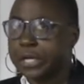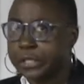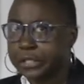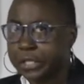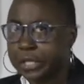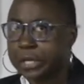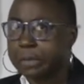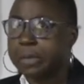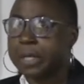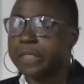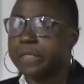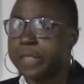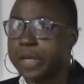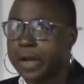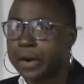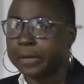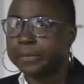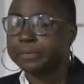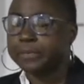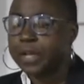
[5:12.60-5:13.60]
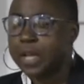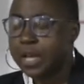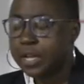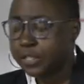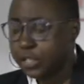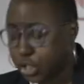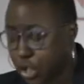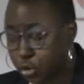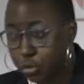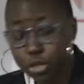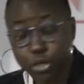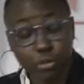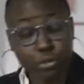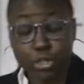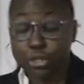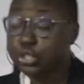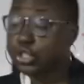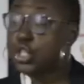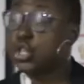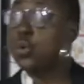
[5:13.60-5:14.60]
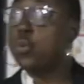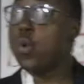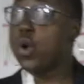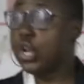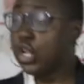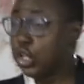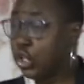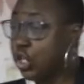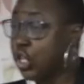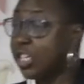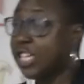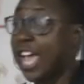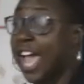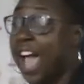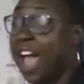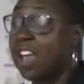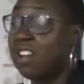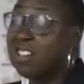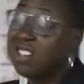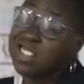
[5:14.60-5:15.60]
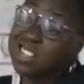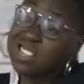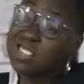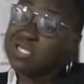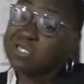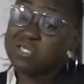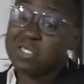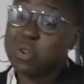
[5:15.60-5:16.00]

should have been. So you do want to look at